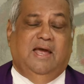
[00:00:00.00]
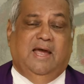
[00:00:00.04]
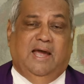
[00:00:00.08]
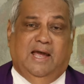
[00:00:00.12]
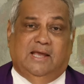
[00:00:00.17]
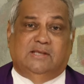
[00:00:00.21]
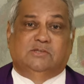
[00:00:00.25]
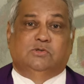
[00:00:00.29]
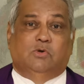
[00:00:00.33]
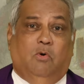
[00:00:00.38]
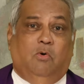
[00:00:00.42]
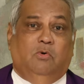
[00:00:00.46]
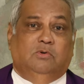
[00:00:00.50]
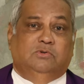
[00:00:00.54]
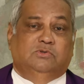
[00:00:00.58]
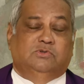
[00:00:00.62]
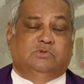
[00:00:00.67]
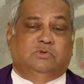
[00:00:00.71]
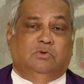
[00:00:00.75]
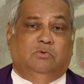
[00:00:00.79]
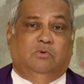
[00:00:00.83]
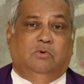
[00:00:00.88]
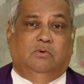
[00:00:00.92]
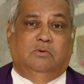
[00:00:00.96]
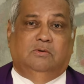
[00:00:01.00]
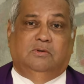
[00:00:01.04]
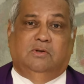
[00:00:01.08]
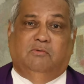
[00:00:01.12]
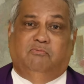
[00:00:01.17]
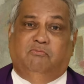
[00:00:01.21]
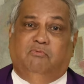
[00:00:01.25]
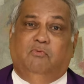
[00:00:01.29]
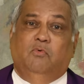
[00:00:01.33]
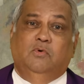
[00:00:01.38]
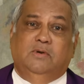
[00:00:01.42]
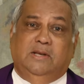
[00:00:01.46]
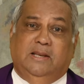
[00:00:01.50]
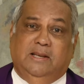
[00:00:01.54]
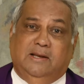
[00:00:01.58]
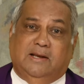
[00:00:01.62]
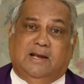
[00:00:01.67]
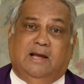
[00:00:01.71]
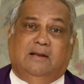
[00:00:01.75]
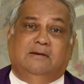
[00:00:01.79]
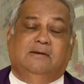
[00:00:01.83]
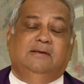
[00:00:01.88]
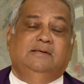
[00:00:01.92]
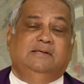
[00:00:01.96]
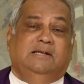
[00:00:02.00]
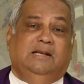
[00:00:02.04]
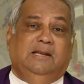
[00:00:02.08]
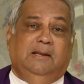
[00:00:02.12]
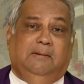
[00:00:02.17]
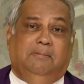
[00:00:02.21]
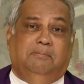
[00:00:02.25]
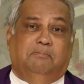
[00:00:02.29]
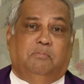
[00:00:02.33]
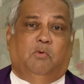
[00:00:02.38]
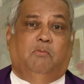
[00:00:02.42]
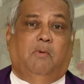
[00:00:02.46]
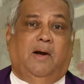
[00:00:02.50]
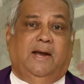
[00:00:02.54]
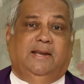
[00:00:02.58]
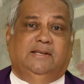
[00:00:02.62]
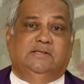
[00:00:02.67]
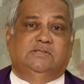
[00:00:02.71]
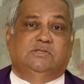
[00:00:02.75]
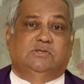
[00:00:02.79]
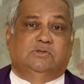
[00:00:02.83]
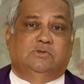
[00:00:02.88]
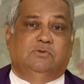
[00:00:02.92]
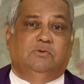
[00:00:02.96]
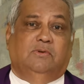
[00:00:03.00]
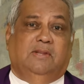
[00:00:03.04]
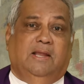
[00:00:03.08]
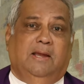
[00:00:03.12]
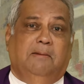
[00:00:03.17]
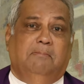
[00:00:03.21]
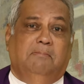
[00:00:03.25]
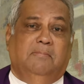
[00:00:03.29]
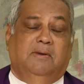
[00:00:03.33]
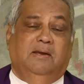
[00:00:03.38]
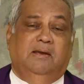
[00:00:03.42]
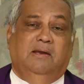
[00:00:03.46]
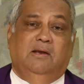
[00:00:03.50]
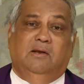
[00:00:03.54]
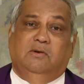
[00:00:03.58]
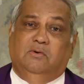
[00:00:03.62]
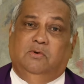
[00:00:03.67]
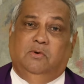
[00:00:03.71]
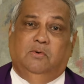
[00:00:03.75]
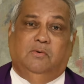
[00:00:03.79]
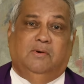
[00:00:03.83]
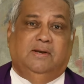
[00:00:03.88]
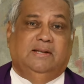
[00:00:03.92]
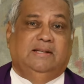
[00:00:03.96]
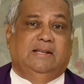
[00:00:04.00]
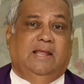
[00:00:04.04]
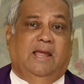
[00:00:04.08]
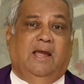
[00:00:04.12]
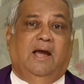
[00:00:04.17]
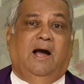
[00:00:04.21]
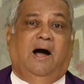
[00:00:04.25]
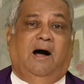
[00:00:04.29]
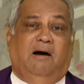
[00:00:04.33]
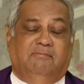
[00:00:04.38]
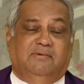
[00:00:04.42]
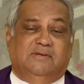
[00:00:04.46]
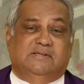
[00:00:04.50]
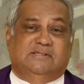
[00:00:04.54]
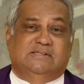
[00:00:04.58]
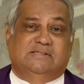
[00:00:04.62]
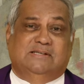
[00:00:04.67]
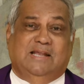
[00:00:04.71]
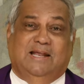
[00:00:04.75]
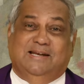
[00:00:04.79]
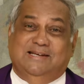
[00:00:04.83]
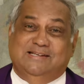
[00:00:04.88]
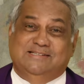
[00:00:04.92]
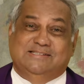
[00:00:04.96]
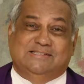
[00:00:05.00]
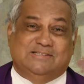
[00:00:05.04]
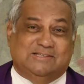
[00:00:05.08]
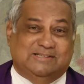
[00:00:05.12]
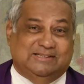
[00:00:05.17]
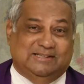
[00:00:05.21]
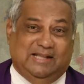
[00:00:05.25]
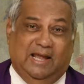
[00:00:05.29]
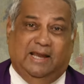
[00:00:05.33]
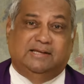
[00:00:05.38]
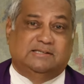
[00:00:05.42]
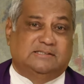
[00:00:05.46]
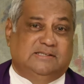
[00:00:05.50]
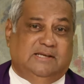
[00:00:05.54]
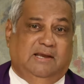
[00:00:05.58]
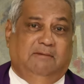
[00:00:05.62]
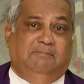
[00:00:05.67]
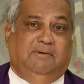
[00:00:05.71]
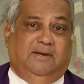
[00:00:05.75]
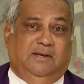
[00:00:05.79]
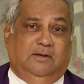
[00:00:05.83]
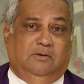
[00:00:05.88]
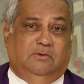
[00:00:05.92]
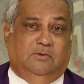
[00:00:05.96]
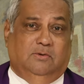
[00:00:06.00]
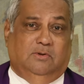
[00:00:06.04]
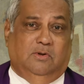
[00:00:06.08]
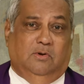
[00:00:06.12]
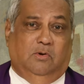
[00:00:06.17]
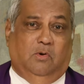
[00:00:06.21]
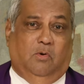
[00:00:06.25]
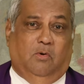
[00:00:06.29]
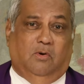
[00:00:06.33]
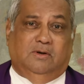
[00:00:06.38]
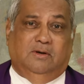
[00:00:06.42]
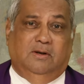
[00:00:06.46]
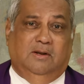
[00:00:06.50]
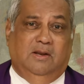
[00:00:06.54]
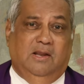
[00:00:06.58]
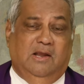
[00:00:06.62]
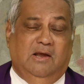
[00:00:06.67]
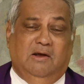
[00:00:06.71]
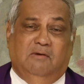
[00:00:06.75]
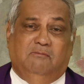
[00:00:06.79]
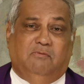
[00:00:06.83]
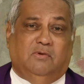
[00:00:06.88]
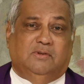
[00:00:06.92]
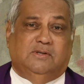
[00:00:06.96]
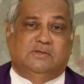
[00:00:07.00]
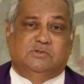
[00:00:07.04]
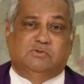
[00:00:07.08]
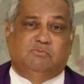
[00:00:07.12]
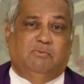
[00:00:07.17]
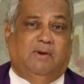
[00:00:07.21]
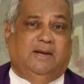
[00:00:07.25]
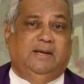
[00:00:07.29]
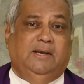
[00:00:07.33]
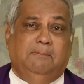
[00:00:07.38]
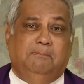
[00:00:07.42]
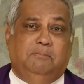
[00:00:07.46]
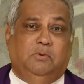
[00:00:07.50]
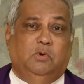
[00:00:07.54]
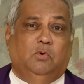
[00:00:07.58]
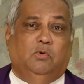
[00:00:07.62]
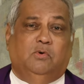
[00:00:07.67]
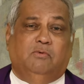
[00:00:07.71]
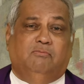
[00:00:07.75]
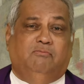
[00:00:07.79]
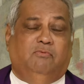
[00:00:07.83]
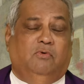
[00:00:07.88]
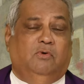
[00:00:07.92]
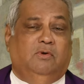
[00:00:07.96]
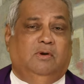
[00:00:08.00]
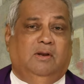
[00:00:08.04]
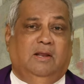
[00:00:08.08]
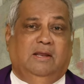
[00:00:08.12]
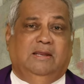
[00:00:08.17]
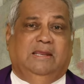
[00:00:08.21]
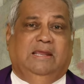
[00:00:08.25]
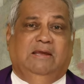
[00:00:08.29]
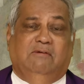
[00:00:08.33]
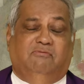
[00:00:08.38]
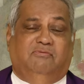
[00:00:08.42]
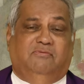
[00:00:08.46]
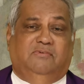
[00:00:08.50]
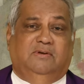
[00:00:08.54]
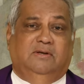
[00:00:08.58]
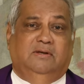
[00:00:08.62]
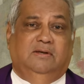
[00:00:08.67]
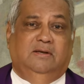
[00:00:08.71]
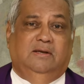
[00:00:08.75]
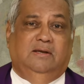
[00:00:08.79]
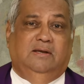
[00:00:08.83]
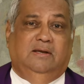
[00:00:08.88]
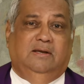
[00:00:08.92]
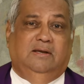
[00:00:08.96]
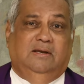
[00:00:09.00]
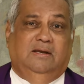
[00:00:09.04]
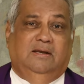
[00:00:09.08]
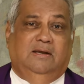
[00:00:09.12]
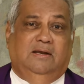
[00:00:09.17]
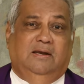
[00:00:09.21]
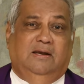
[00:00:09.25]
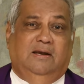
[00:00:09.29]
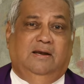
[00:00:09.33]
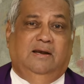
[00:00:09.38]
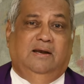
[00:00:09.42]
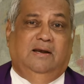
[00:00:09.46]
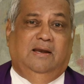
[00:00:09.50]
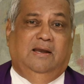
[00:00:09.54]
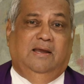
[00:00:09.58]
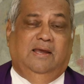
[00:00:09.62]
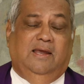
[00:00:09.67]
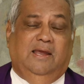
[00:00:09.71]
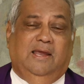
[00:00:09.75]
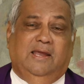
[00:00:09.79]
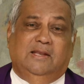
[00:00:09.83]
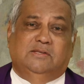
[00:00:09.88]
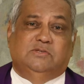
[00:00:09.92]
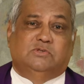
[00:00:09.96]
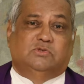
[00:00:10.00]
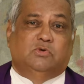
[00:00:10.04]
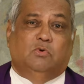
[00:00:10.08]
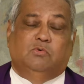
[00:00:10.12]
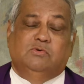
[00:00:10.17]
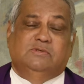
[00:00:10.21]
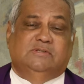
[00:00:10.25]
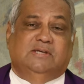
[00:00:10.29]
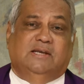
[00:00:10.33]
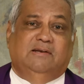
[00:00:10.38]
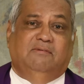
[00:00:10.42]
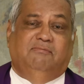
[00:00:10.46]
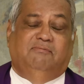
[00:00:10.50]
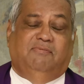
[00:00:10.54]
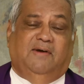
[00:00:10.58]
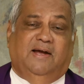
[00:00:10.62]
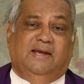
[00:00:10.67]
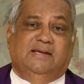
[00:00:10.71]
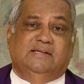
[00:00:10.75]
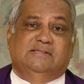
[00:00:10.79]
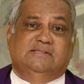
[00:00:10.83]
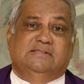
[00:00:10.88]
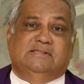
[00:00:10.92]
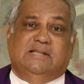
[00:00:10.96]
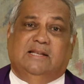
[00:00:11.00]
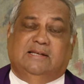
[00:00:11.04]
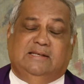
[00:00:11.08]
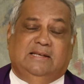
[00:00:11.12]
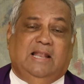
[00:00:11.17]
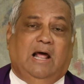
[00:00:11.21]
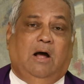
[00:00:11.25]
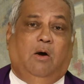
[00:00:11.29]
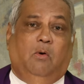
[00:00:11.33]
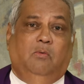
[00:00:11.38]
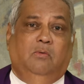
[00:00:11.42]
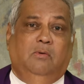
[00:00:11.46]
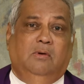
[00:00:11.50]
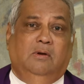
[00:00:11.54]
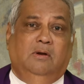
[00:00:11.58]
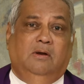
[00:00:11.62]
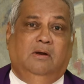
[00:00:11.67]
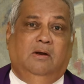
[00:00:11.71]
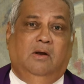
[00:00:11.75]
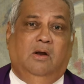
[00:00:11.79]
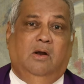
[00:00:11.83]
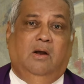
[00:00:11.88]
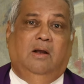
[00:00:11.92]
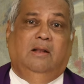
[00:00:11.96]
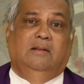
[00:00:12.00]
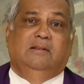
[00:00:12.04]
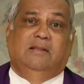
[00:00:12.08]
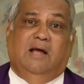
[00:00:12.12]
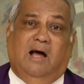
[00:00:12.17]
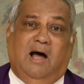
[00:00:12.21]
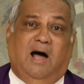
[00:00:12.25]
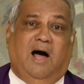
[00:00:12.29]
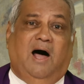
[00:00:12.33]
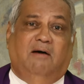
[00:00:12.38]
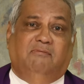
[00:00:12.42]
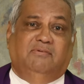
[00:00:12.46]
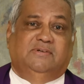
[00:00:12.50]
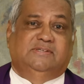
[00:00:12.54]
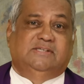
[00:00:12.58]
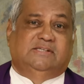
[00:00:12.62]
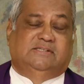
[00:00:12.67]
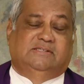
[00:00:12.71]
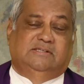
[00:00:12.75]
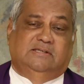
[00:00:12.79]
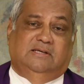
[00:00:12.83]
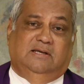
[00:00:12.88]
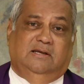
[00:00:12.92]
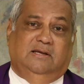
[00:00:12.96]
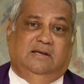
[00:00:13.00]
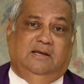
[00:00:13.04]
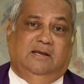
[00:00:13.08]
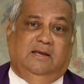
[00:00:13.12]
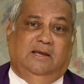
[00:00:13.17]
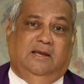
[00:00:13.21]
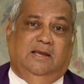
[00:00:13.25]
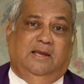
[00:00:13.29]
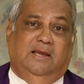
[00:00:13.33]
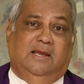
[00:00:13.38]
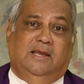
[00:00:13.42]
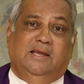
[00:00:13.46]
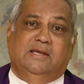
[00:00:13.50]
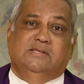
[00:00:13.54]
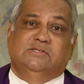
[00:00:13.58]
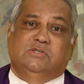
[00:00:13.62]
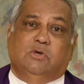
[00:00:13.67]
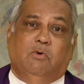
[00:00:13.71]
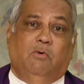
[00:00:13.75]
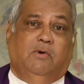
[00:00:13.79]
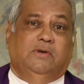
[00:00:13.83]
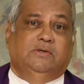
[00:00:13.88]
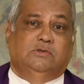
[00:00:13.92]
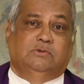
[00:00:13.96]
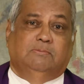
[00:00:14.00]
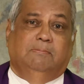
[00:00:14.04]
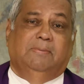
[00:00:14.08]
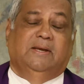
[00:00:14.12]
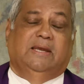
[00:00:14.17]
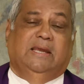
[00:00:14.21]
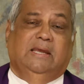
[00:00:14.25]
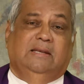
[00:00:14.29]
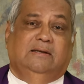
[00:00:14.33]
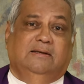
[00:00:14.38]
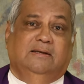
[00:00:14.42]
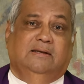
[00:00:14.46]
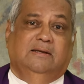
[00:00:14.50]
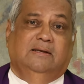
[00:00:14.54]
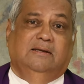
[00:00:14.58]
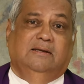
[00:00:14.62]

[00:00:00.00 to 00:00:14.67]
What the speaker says: as also the food He currently provides to them during their harvest. And it's a thanksgiving to the Lord for this very beautiful gift. It so signifies that now the harvest is going to begin,